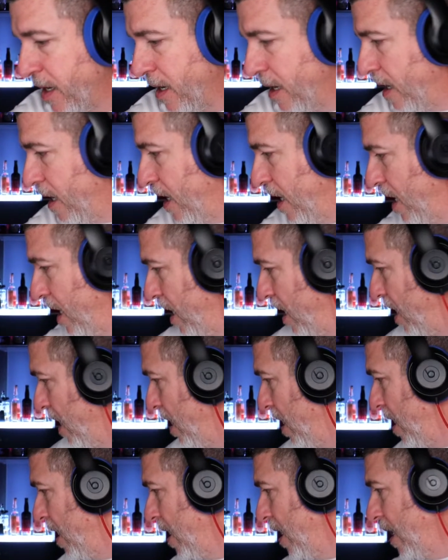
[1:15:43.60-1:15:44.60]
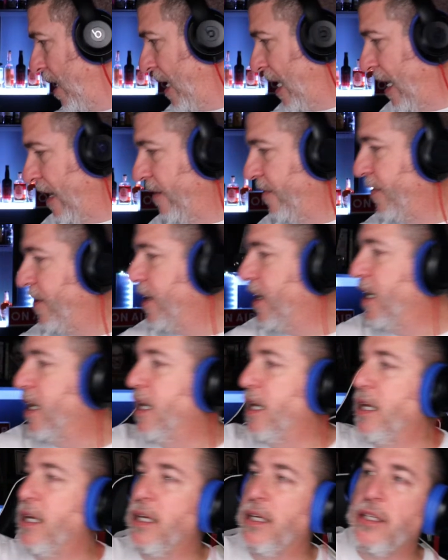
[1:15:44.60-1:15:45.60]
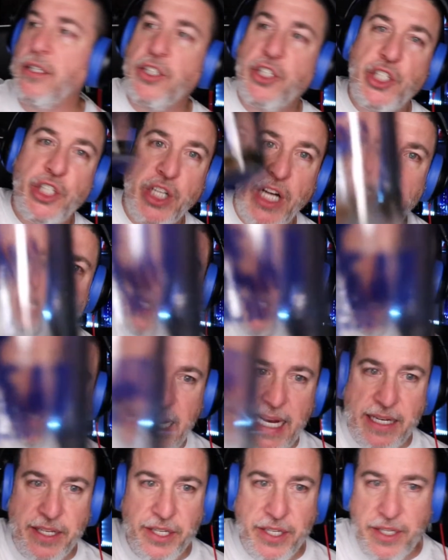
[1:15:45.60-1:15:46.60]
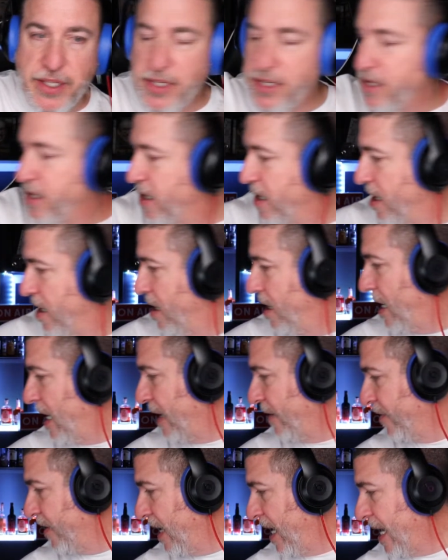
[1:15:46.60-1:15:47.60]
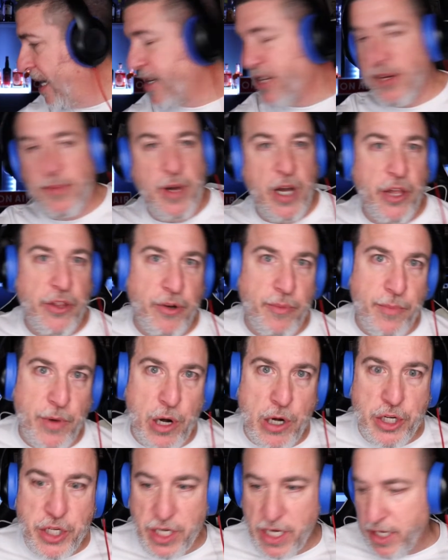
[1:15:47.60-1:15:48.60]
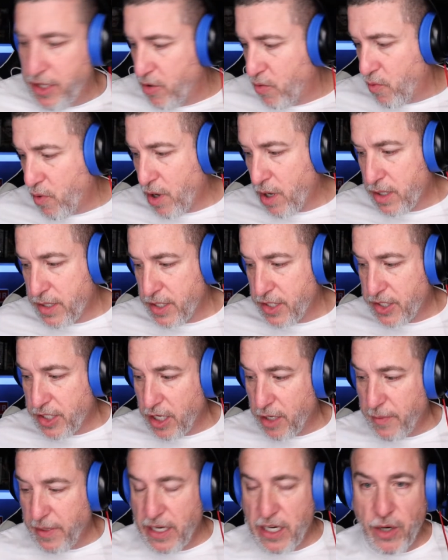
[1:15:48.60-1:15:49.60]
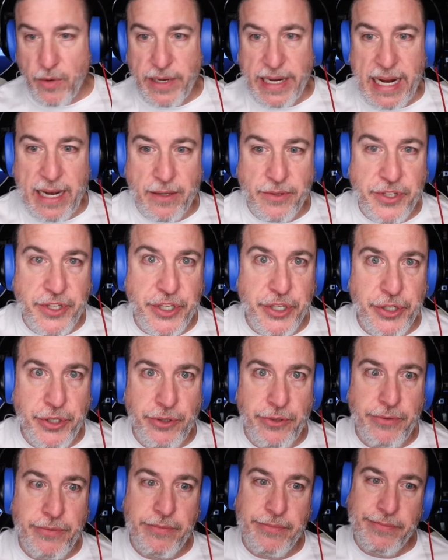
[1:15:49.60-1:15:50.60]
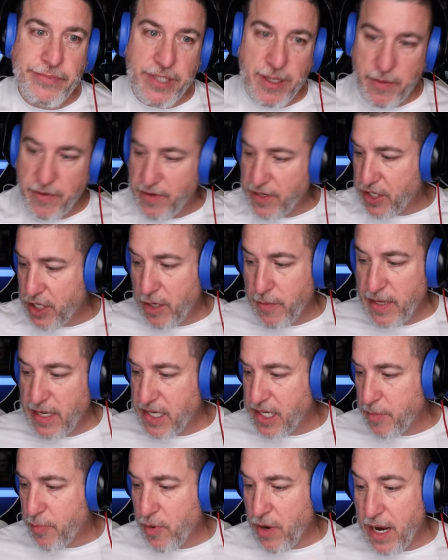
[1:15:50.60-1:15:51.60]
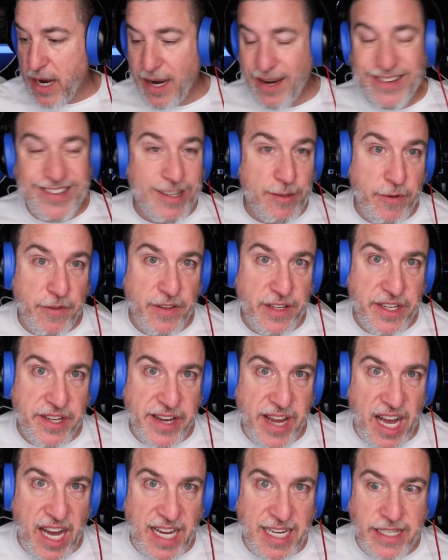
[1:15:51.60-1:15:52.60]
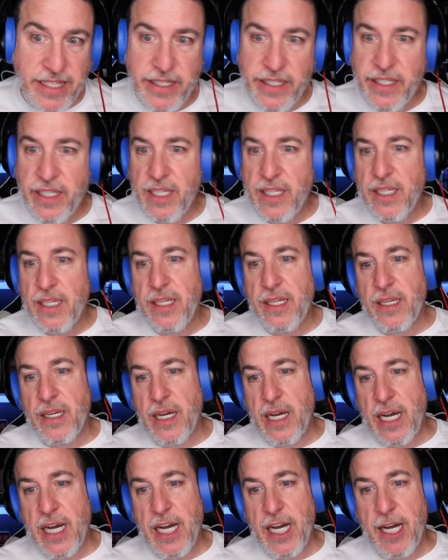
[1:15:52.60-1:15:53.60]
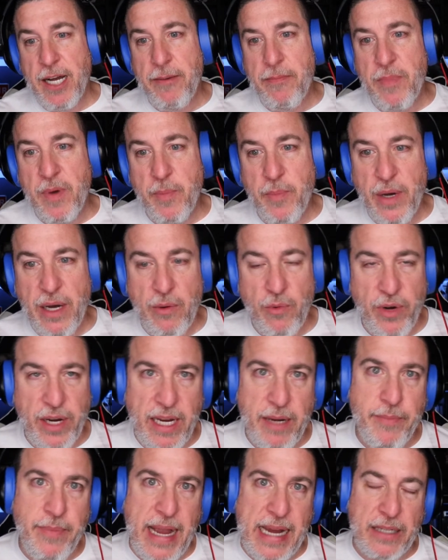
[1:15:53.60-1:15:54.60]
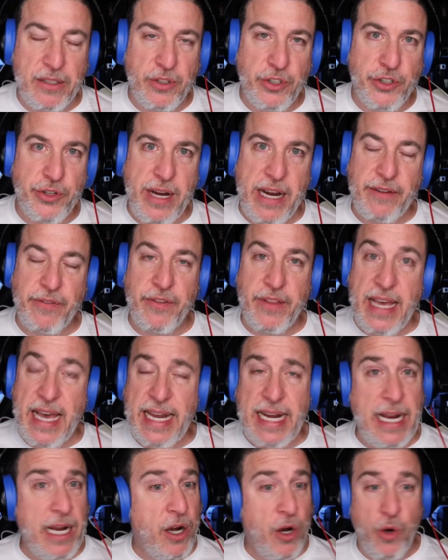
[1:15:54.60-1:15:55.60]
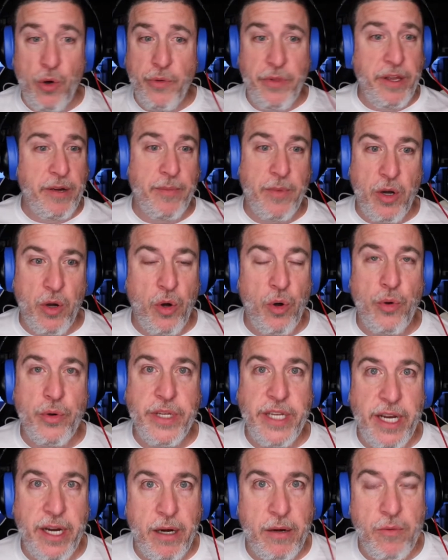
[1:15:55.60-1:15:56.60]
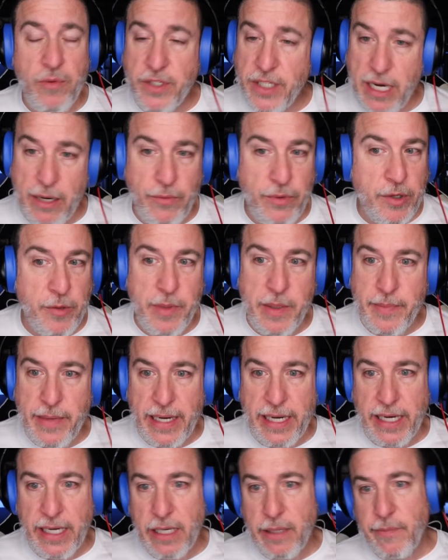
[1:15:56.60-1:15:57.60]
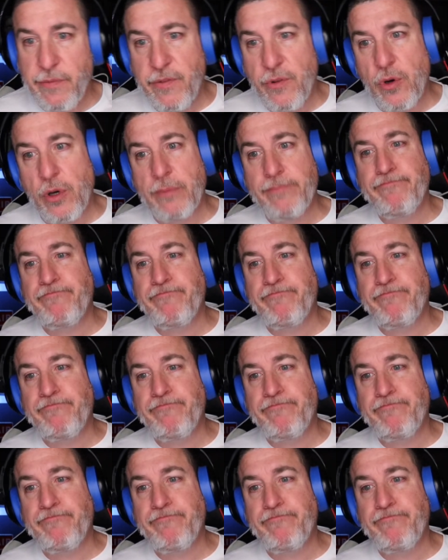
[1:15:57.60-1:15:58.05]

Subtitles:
I've done shot glasses. I've got some other merch in the works that's going to be going out soon. Some of it's going to be a surprise. Some of it's not. But we're getting back on track for that. I owe them a whole year, which I will be making up for.